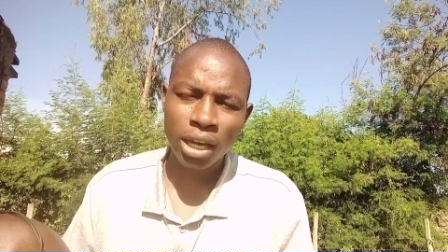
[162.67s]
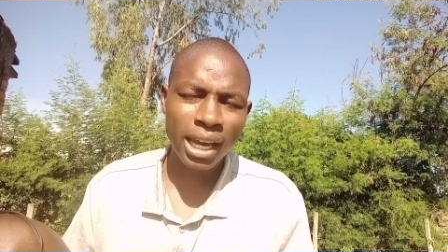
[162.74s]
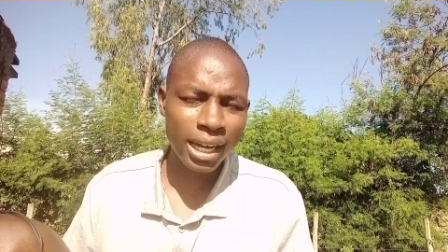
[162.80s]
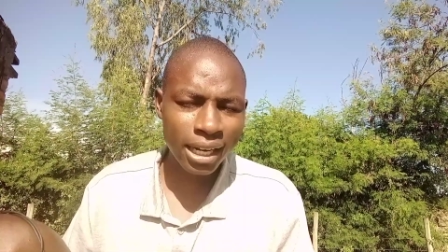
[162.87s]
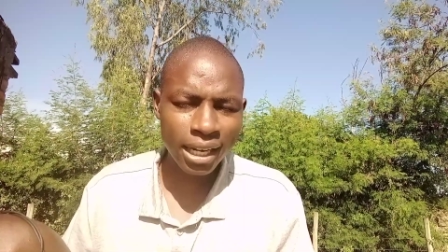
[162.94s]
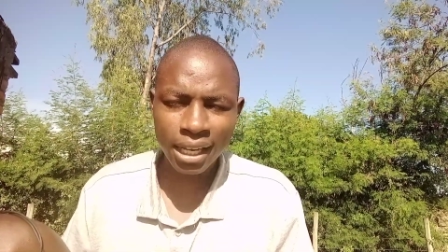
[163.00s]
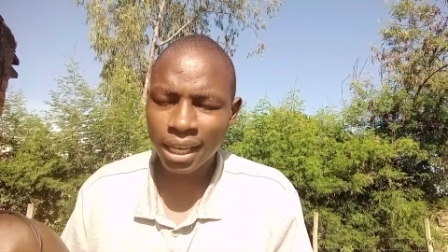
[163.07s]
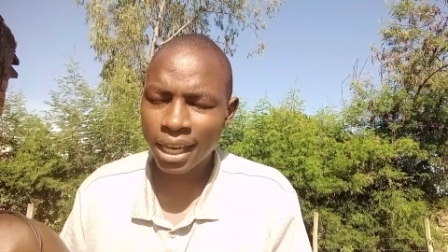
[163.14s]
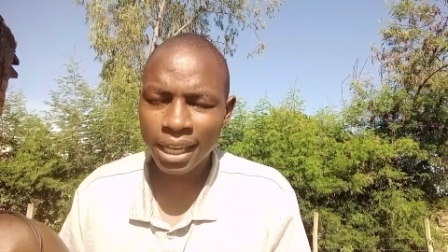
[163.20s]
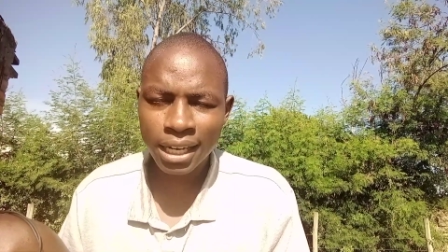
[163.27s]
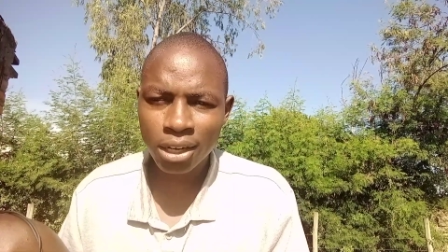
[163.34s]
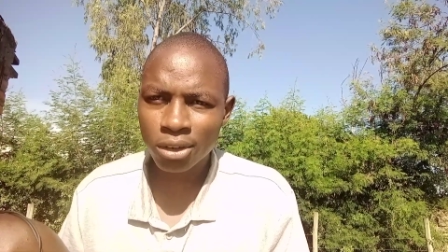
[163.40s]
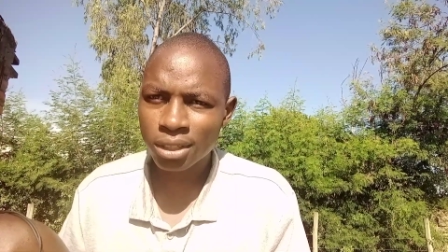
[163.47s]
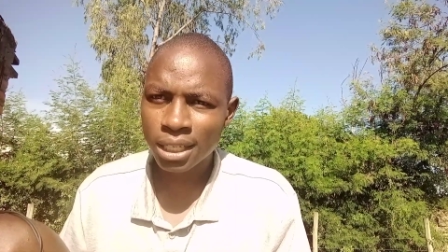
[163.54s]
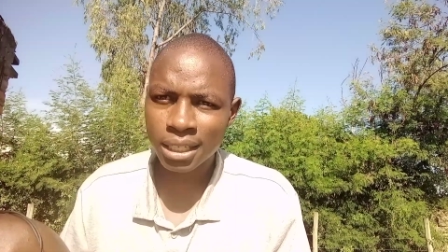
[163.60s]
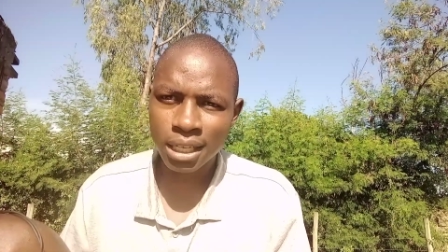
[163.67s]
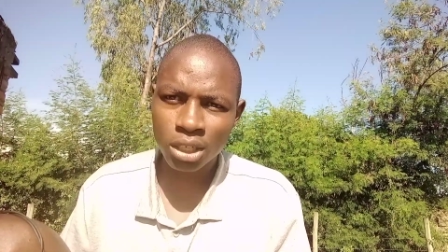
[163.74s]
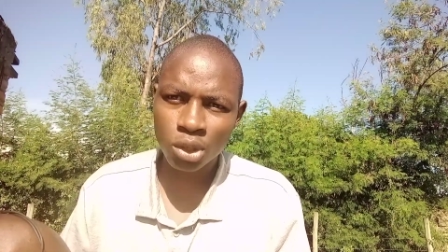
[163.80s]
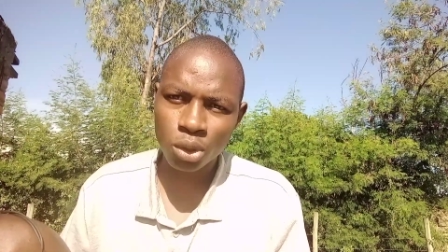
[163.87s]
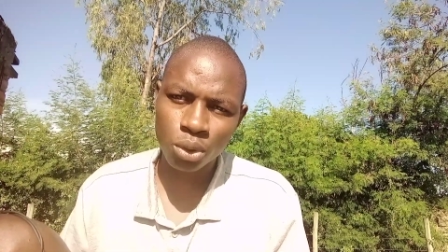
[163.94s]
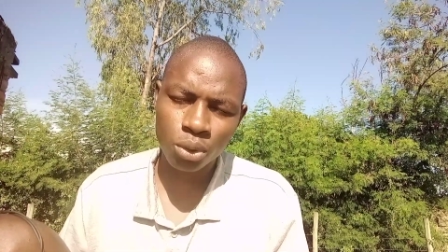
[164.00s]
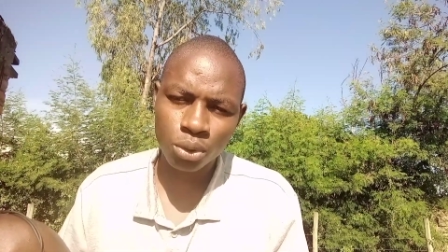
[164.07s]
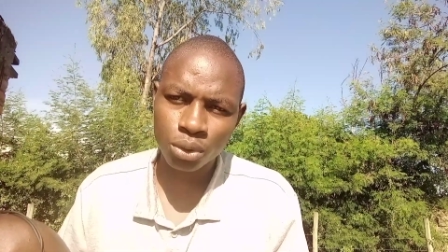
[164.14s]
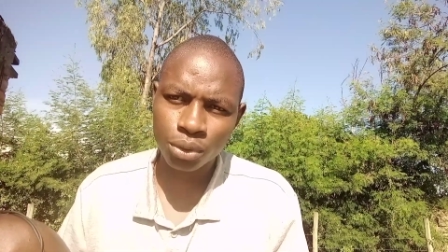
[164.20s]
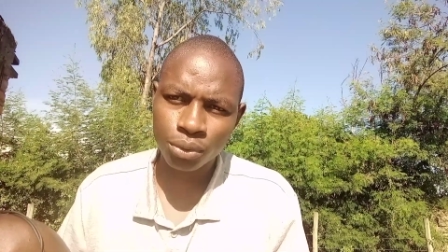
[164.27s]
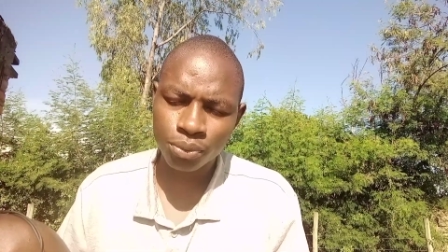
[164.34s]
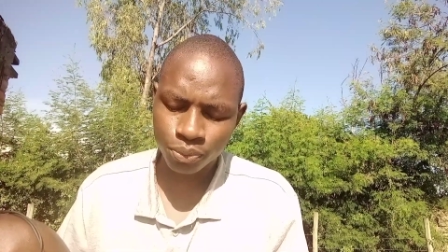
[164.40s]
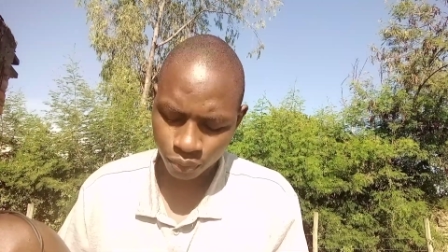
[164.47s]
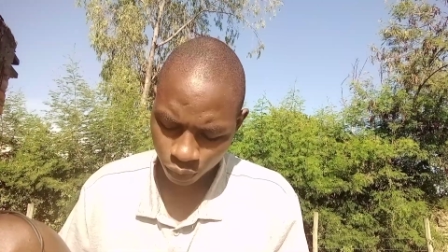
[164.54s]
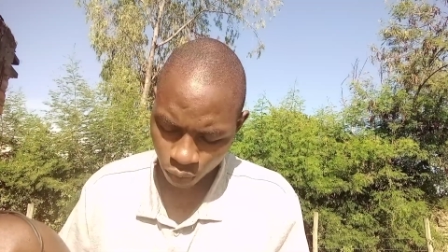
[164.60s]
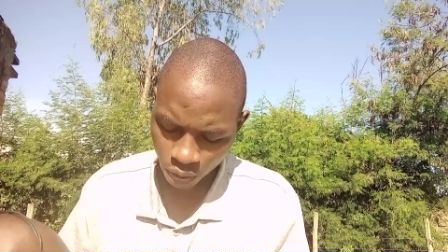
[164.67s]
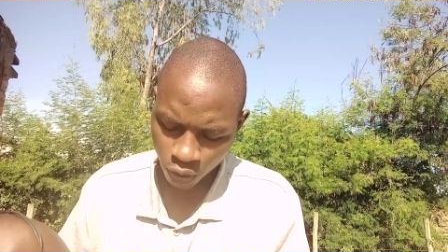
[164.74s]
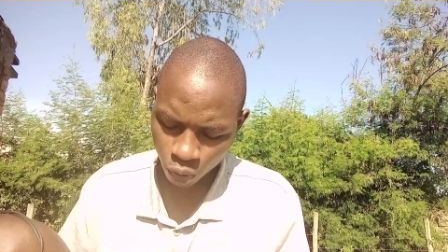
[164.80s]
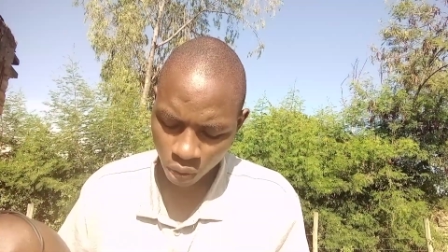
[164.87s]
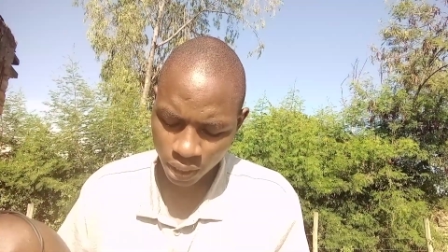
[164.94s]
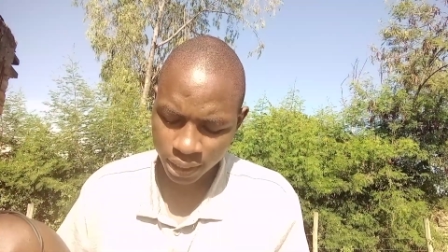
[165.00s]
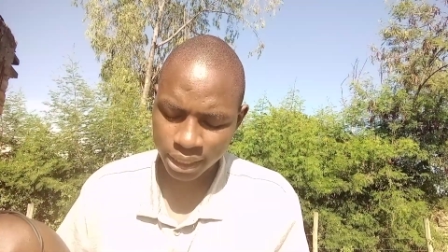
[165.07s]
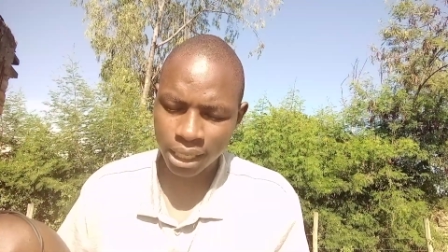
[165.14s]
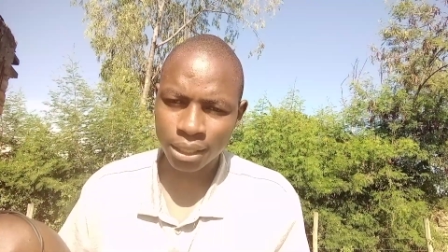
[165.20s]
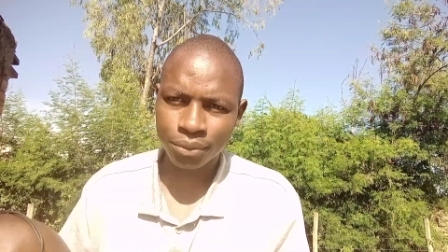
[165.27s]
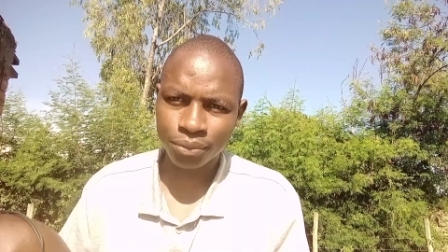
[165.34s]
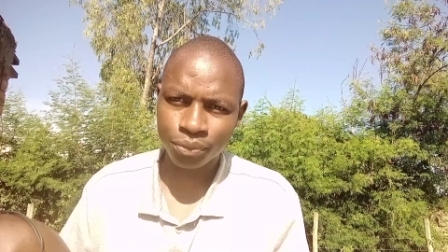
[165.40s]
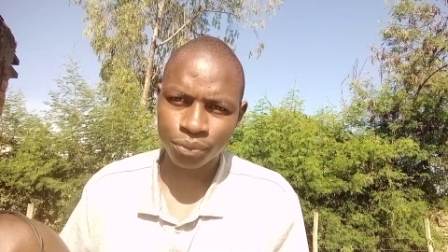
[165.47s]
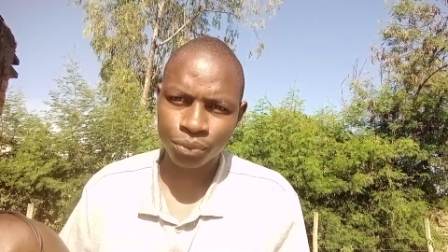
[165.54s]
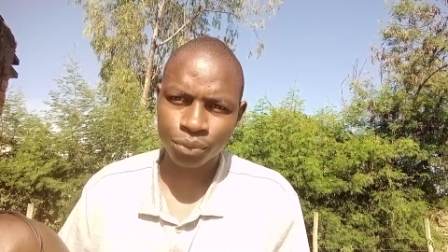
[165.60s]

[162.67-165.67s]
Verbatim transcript: any any losses that you use. You need to understand.